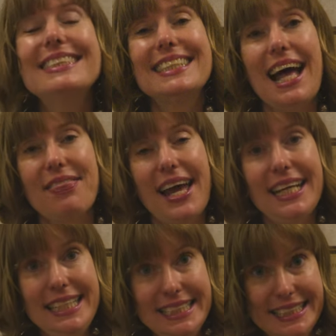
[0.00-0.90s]
it's not
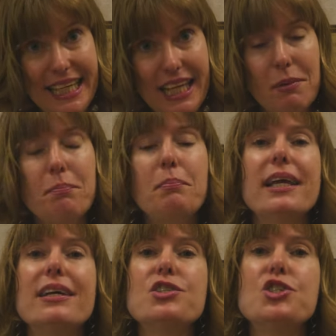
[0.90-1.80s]
that easy
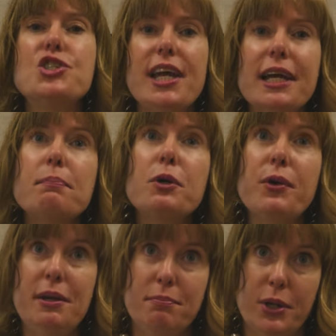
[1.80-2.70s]
because Jacob
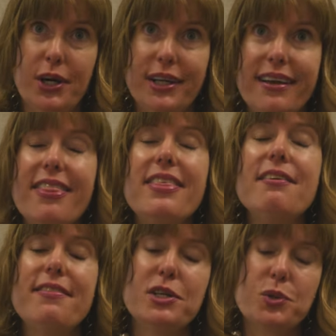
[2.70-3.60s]
Greenberg,
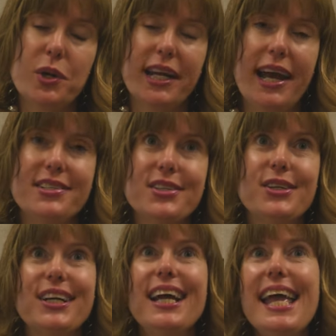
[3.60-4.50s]
the event
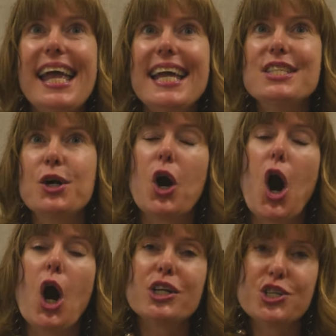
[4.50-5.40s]
organizer, is
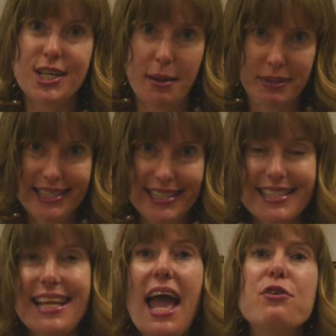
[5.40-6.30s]
her arch
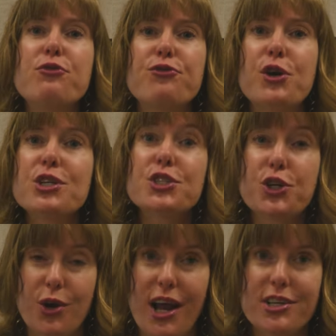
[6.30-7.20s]
nemesis and
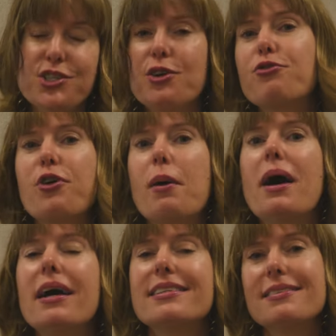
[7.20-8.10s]
first crush
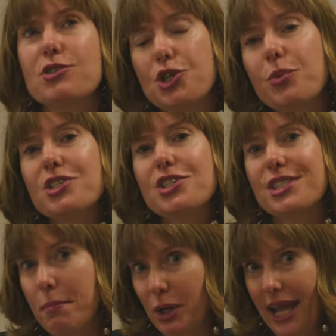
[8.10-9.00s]
from Jewish
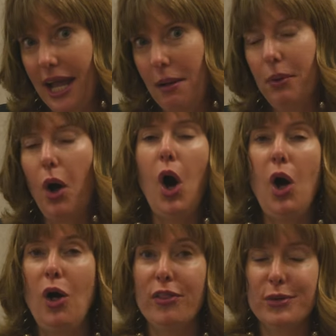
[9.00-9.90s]
summer camp
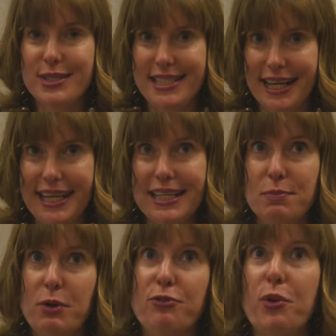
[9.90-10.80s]
all those
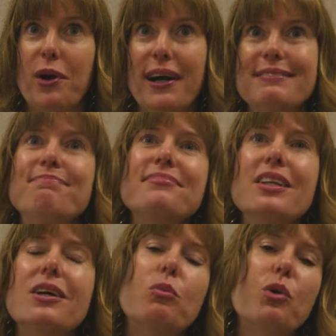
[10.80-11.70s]
decades before.
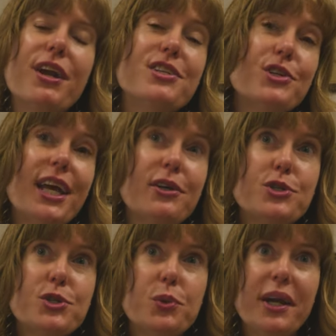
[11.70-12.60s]
Will Rachel get
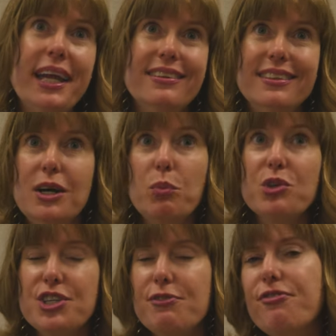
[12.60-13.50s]
her story?
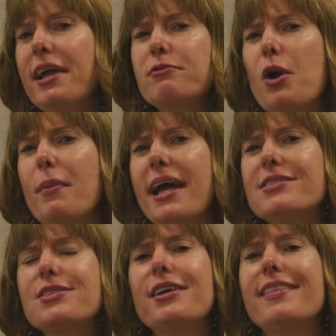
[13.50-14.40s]
Will she find
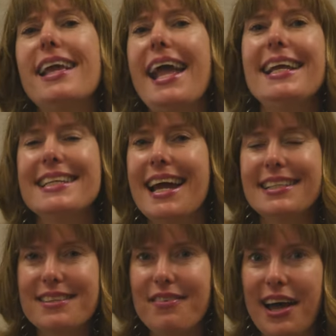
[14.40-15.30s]
romance during the eight
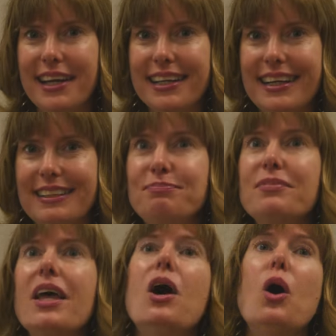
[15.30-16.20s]
nights of Hanukkah?
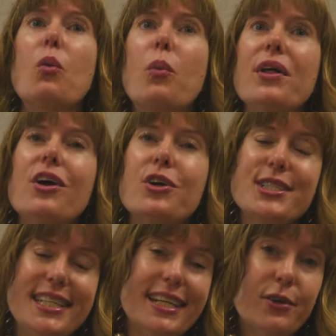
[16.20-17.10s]
Will
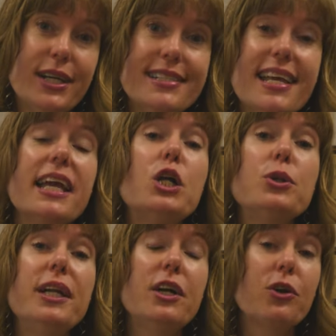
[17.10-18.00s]
her secrets,
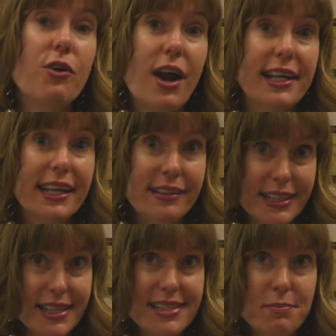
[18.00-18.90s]
including her chronic
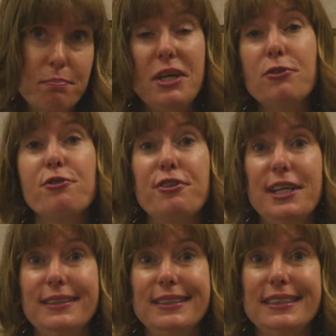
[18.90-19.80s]
illness, be
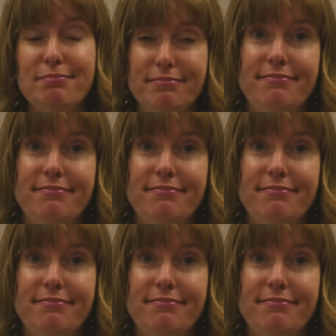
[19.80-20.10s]
revealed?